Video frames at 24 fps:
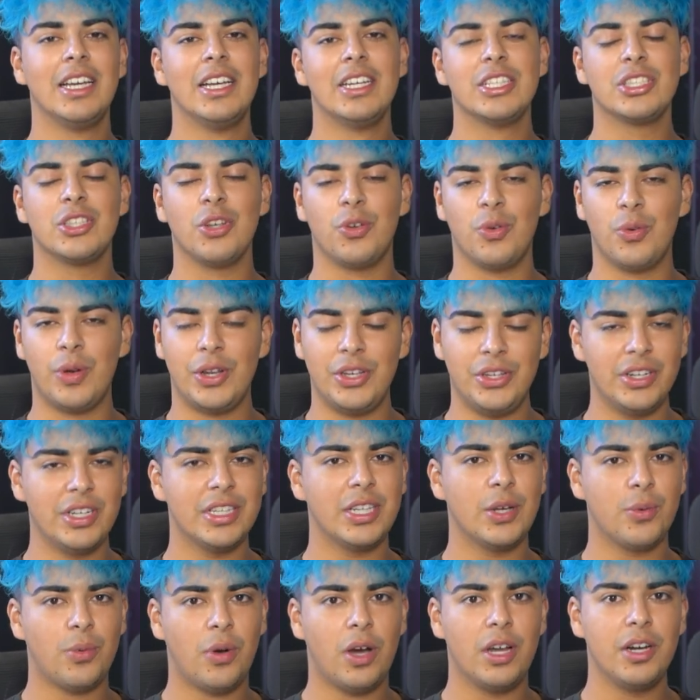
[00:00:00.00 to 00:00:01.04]
So when you're at
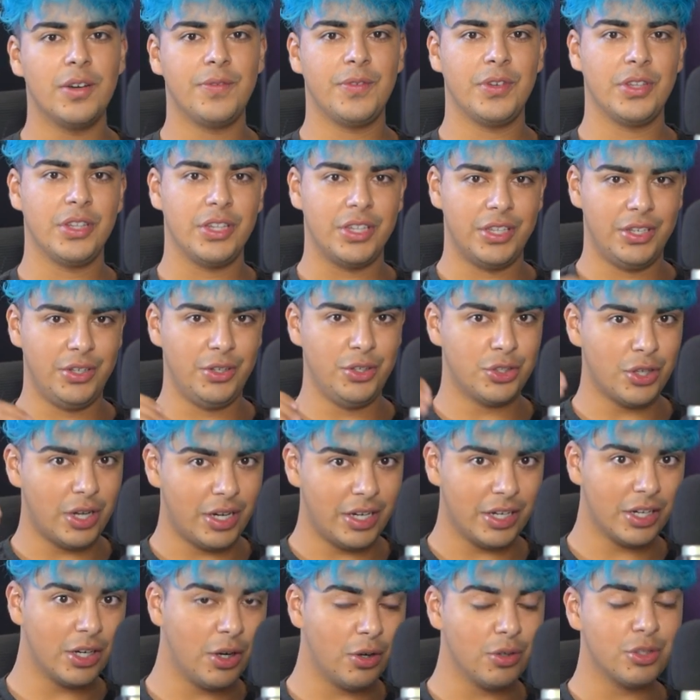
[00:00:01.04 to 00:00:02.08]
the water villa and you're trying
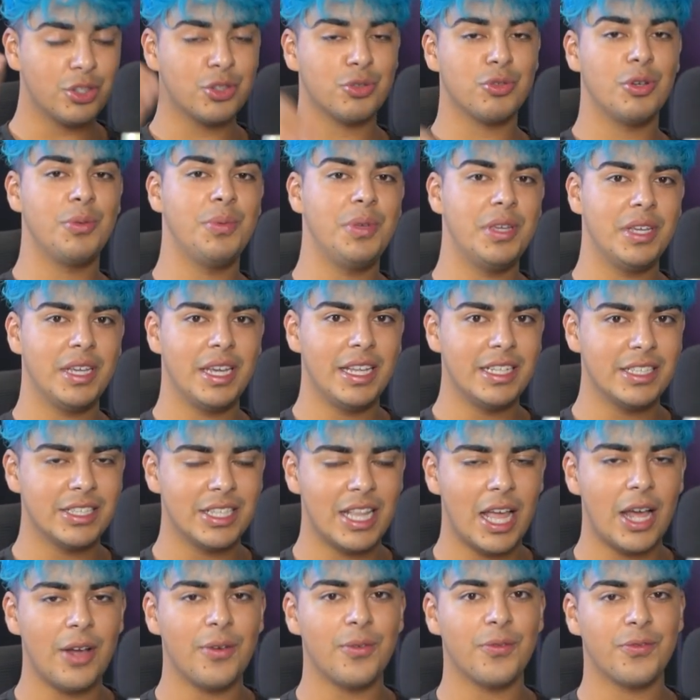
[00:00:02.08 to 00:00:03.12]
to go swimming into
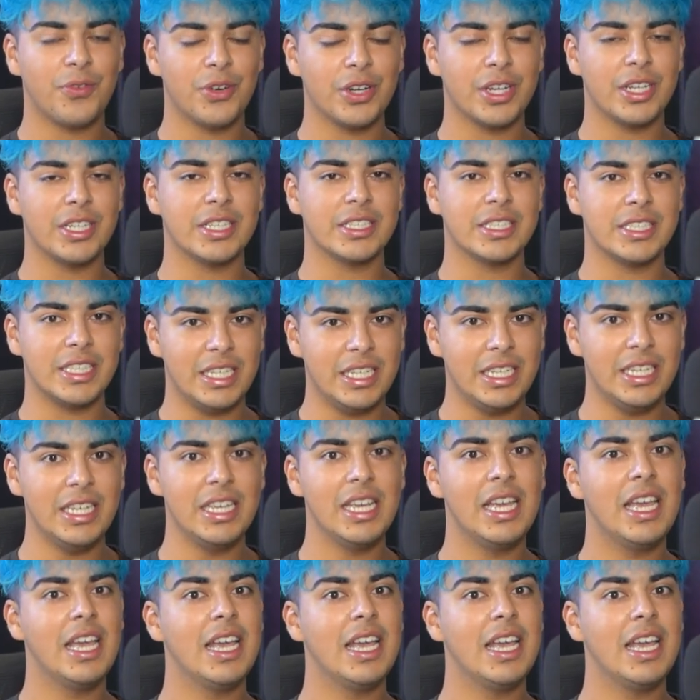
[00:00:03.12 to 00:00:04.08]
that freaking sea,